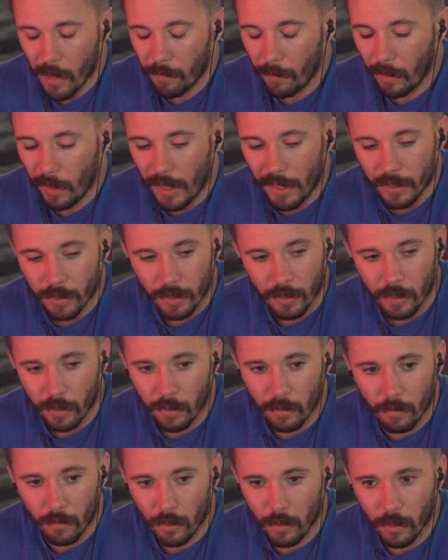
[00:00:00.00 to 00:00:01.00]
of people ask,
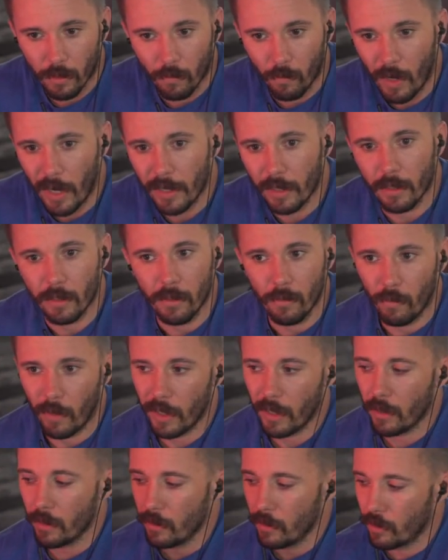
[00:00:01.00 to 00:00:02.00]
why
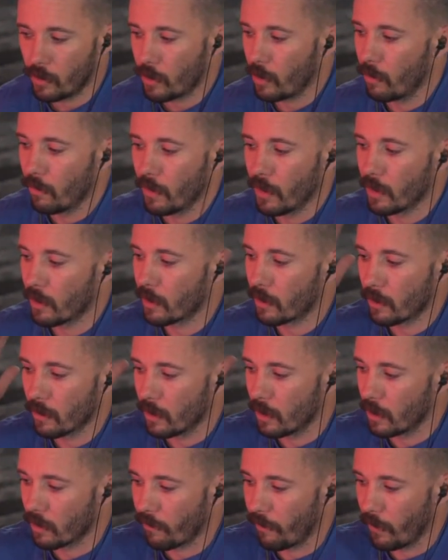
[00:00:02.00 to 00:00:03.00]
didn't you show this
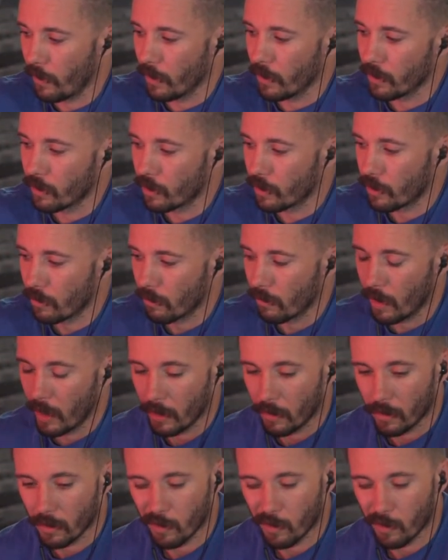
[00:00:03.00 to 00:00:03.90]
footage, right?